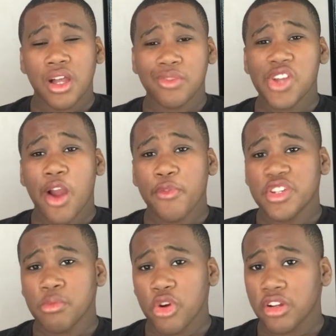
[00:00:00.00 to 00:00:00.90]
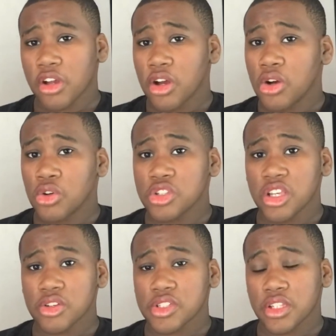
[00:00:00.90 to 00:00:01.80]
I'm trying to reach more goals, you know
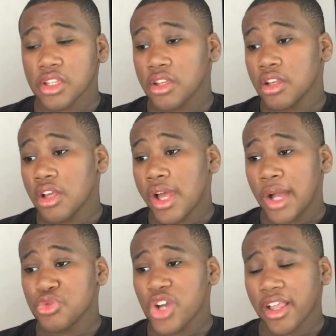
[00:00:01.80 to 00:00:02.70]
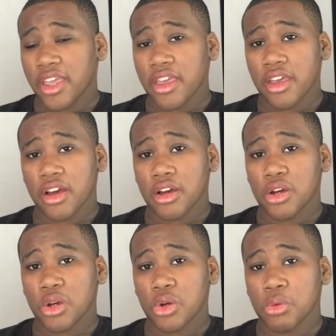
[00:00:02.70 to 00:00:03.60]
what I'm saying? I'm trying to hit,
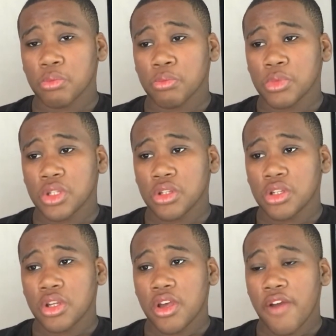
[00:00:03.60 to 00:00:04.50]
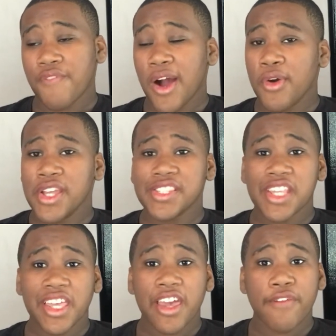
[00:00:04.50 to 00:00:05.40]
if I don't hit
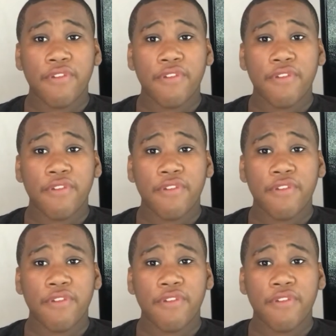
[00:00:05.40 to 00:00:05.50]
10K